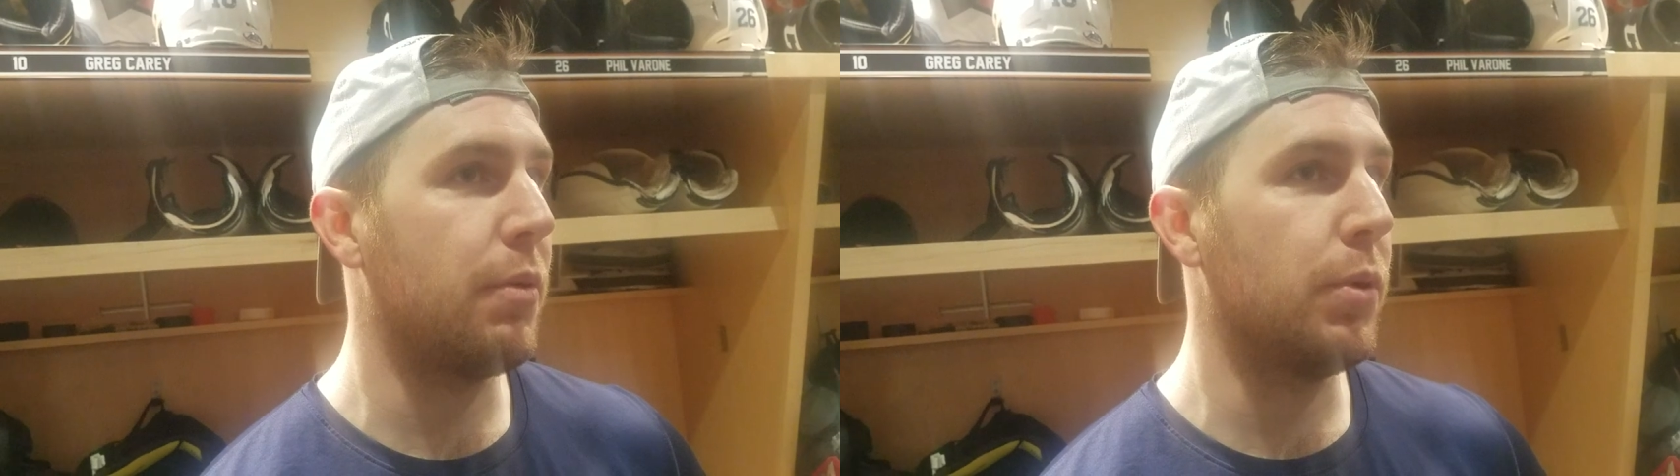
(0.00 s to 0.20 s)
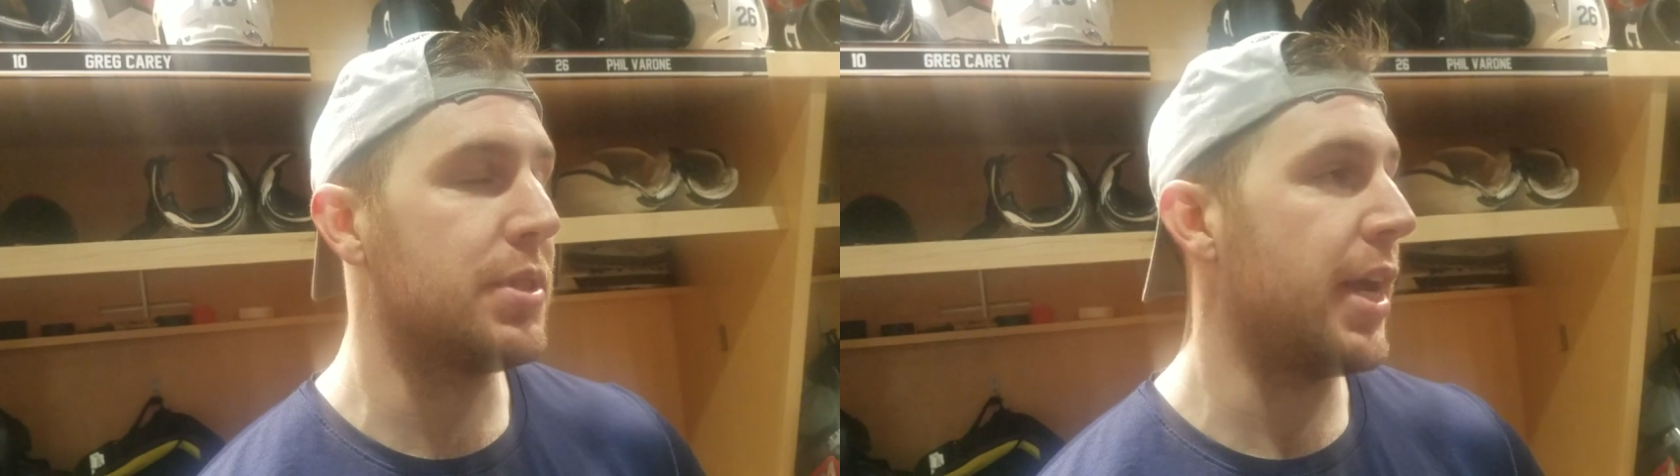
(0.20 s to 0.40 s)

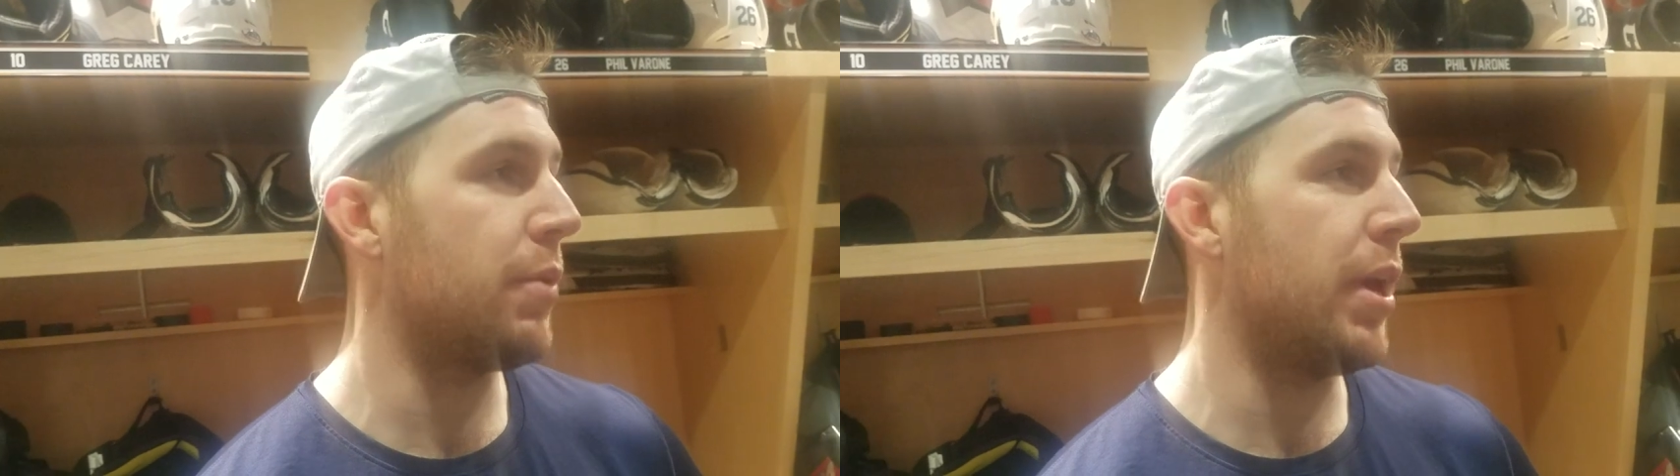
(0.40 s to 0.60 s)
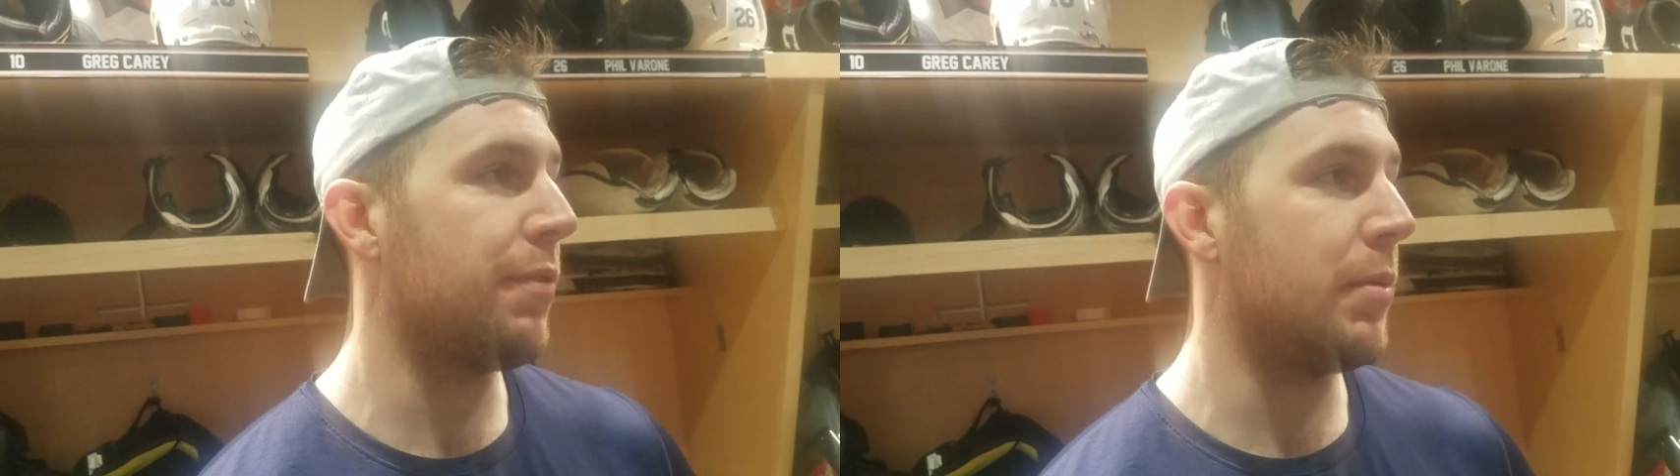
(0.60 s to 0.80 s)
we'll take
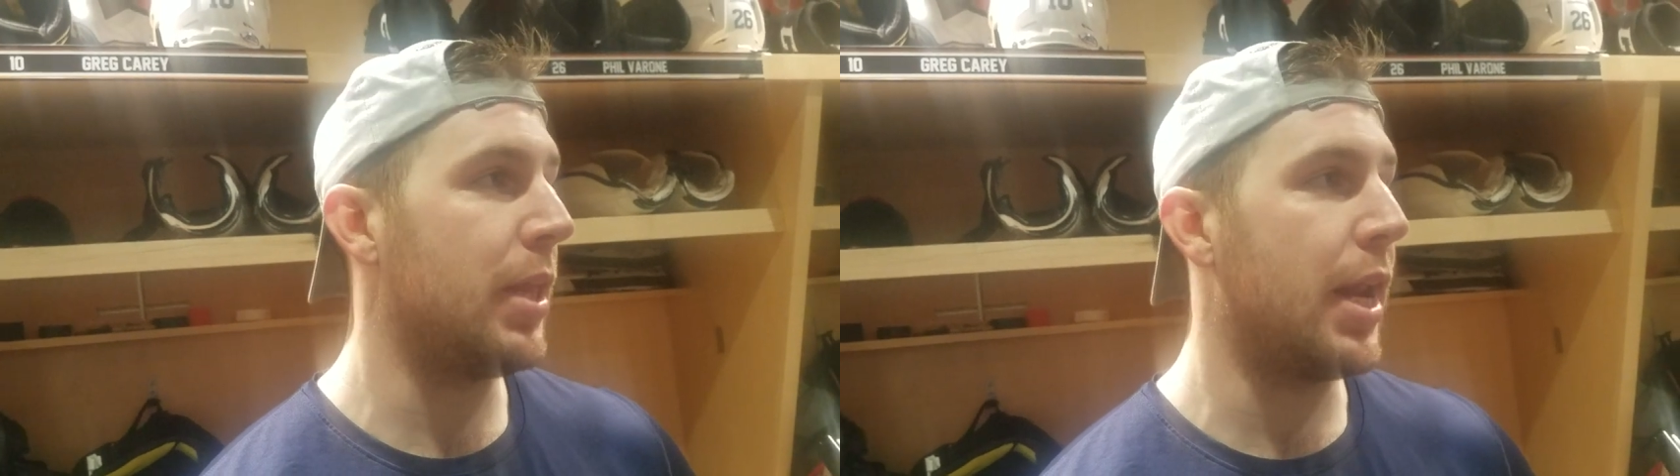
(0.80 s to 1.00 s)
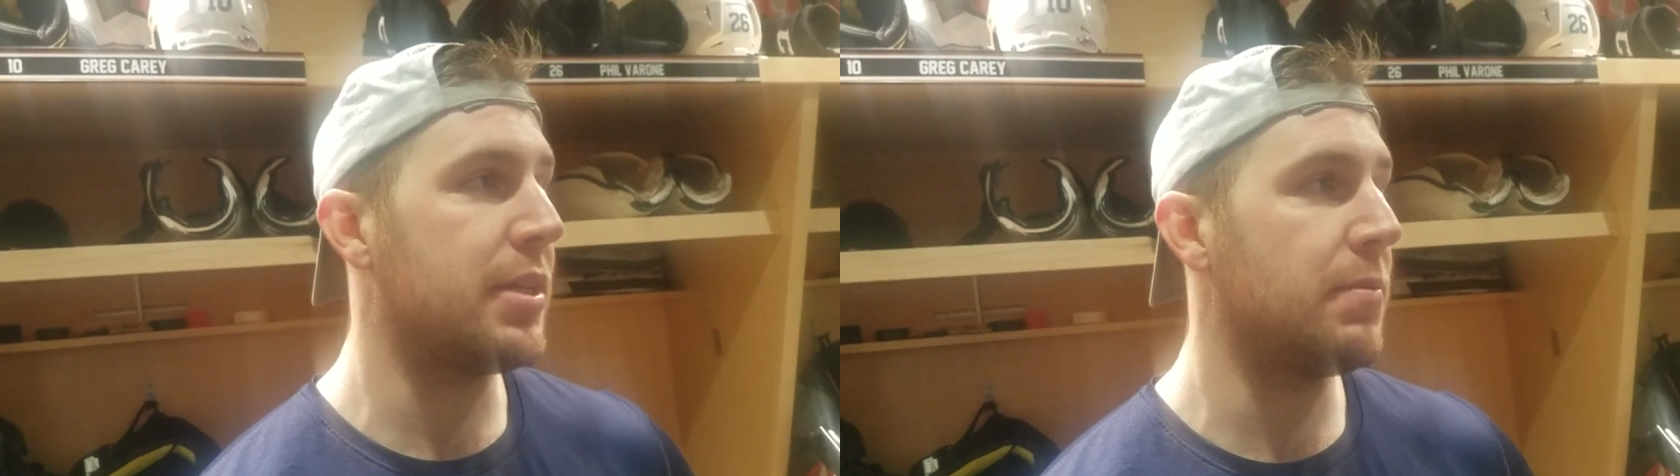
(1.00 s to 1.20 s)
away from a
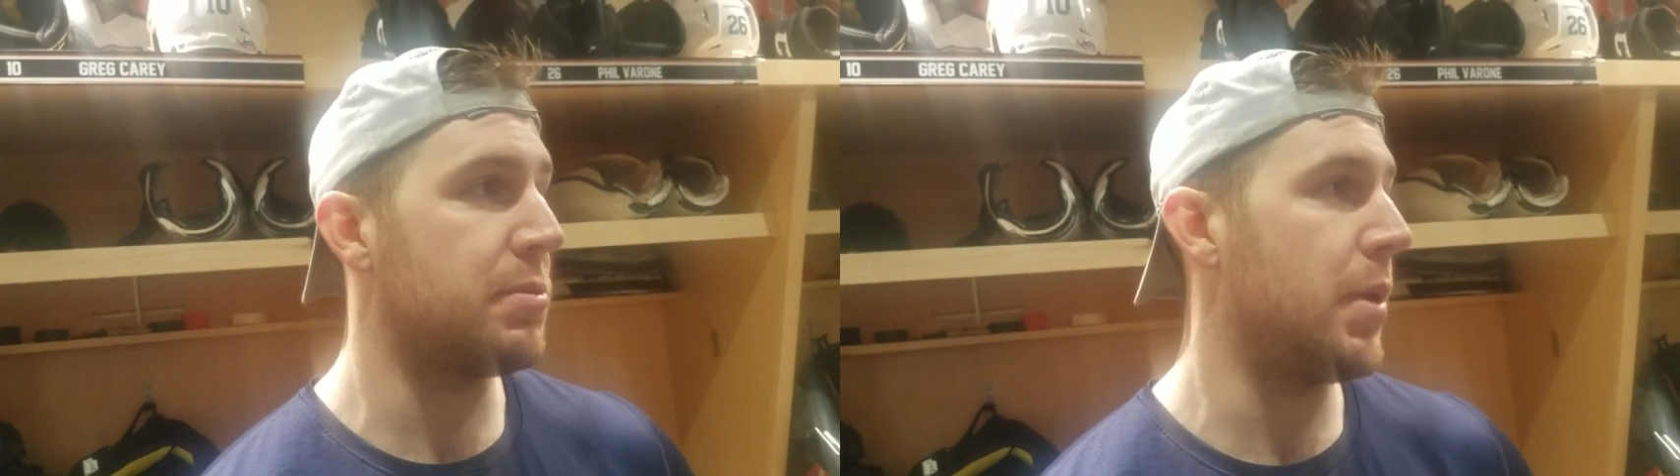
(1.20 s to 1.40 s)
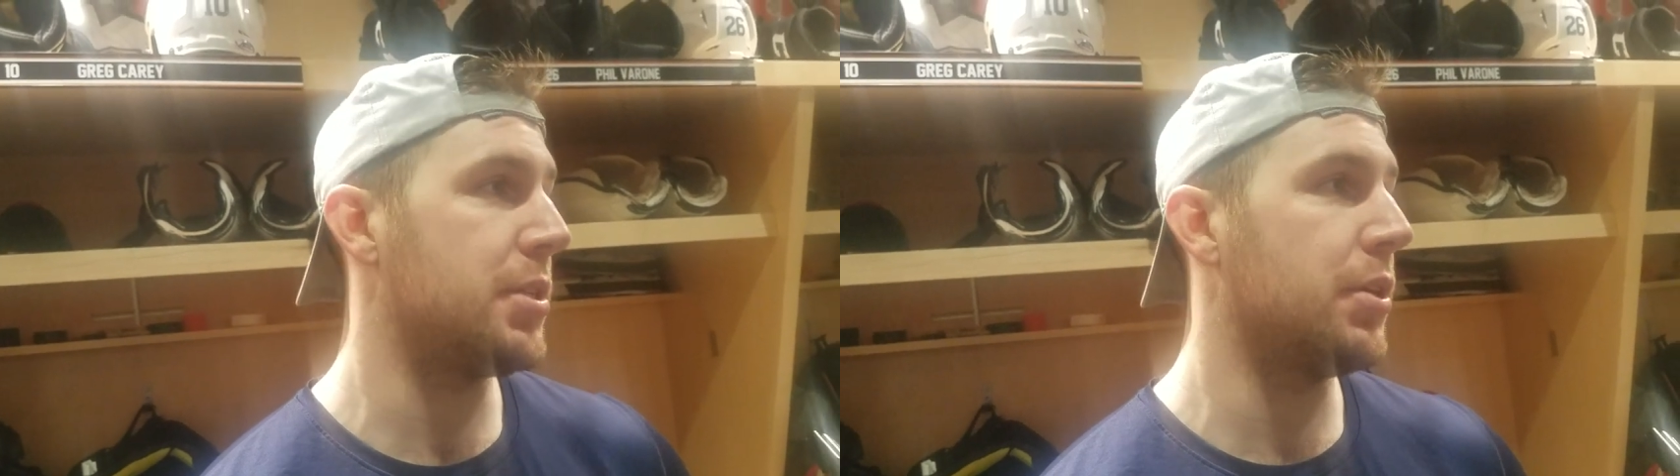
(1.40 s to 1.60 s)
lot of teams,
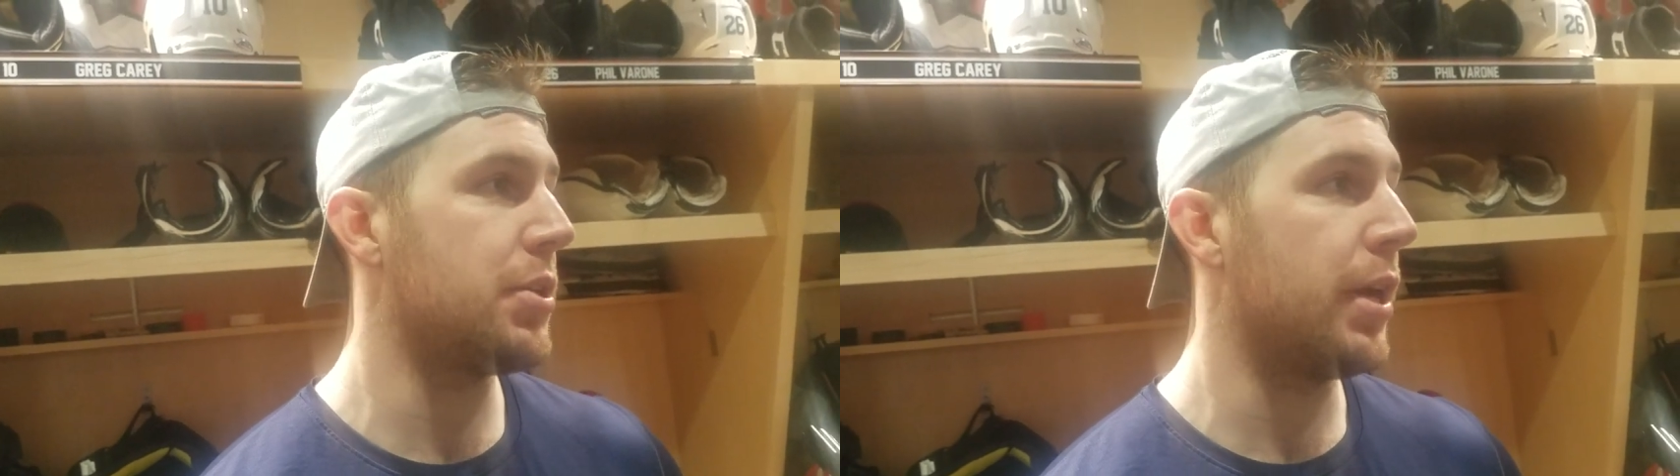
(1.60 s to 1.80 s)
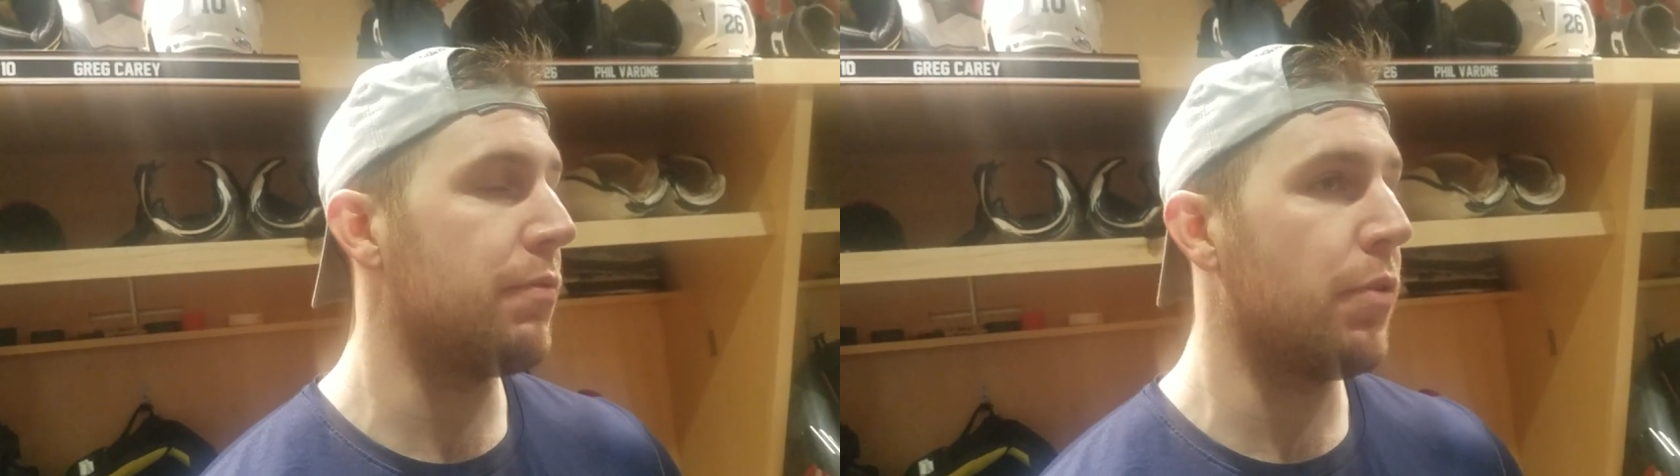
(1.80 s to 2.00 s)
especially they're
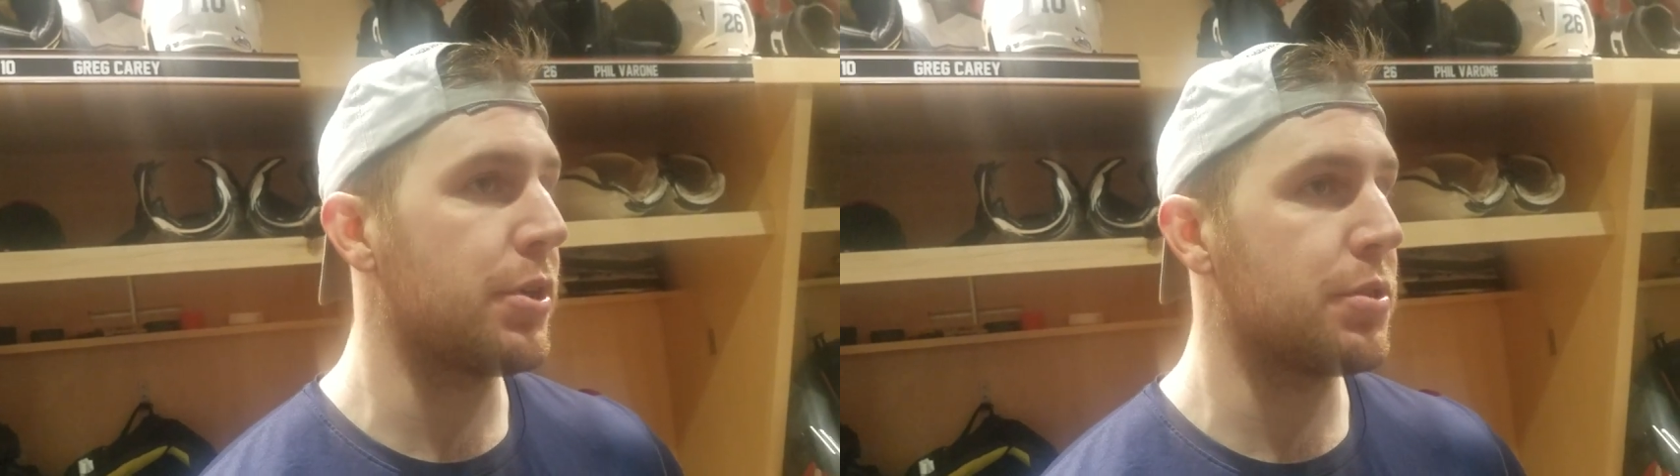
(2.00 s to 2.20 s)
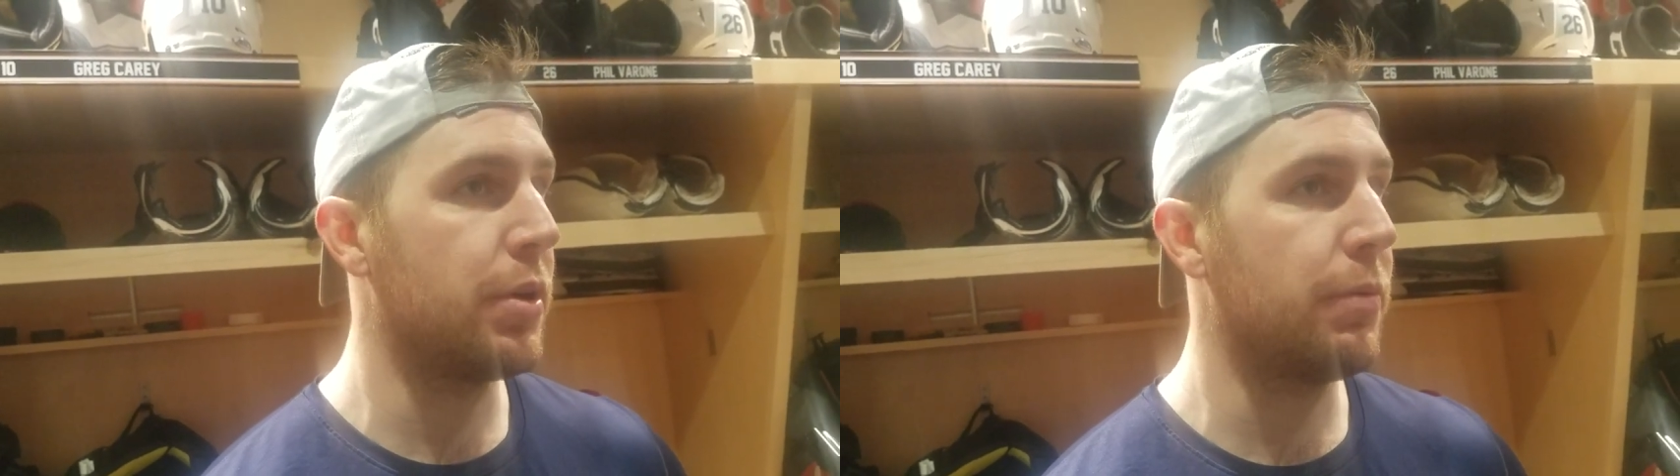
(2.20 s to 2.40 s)
trying to force through it.